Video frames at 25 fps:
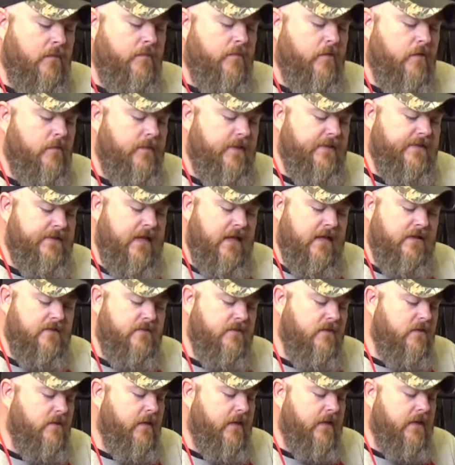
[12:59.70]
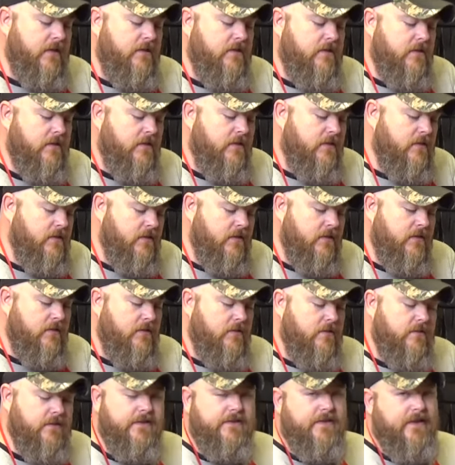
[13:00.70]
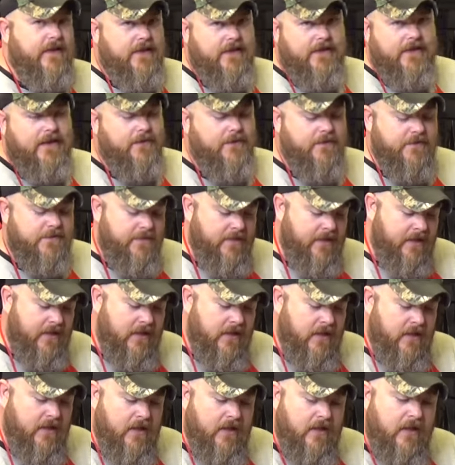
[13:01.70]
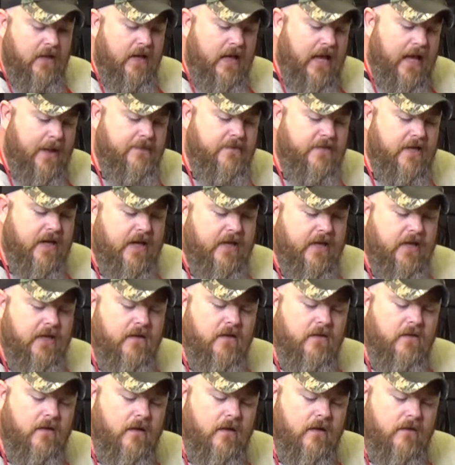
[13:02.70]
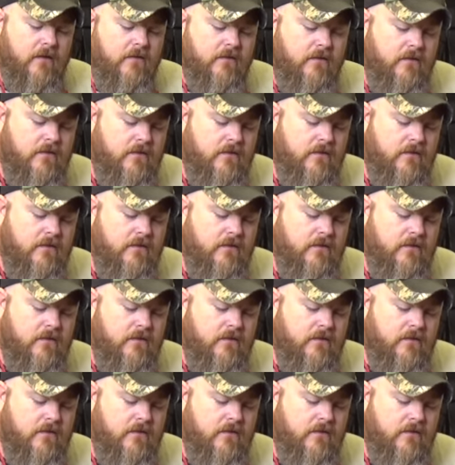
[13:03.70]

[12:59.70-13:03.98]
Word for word: per Miss Ad's request. Just kidding, that was me. I'm trying to get her all